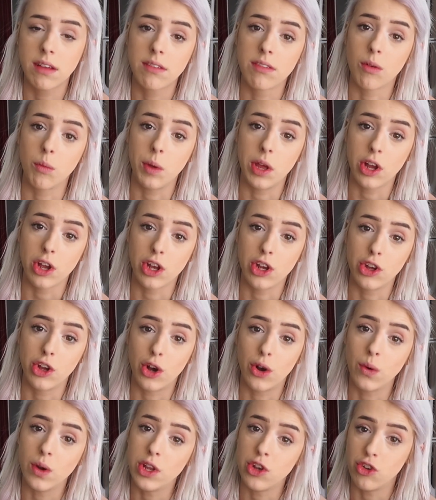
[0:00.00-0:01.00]
so we are gonna
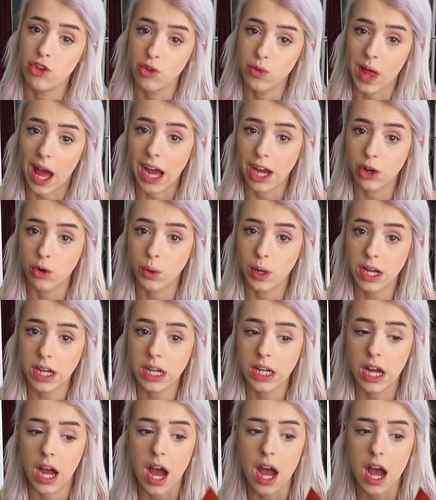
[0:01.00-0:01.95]
go and do that quick.